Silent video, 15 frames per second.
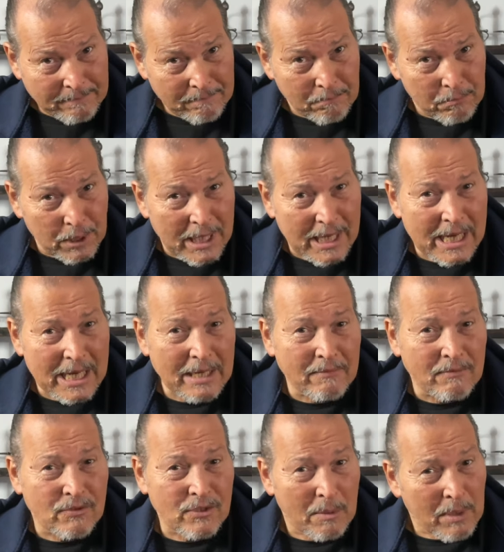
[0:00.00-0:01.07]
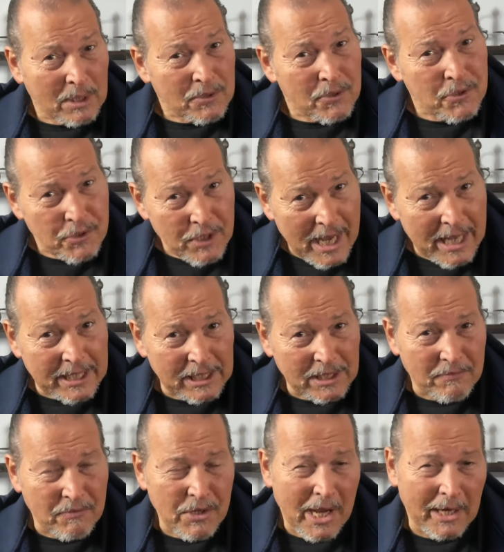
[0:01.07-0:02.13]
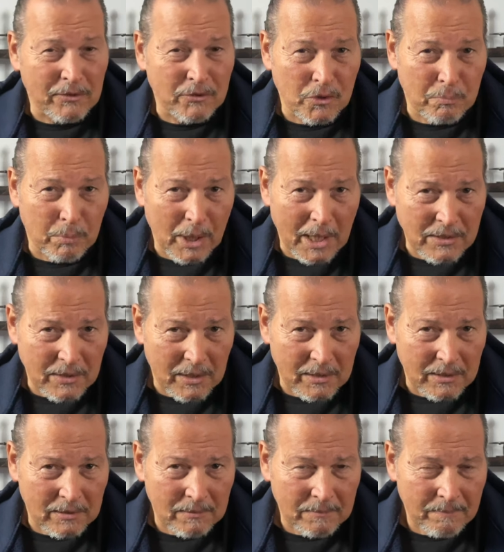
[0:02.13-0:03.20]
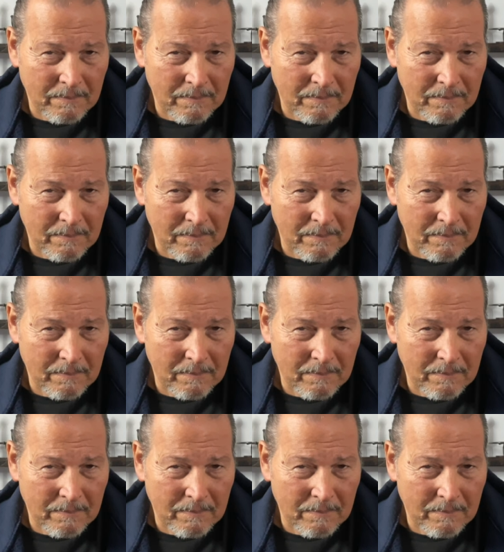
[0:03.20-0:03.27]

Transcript: but I have some understanding of the actor's process.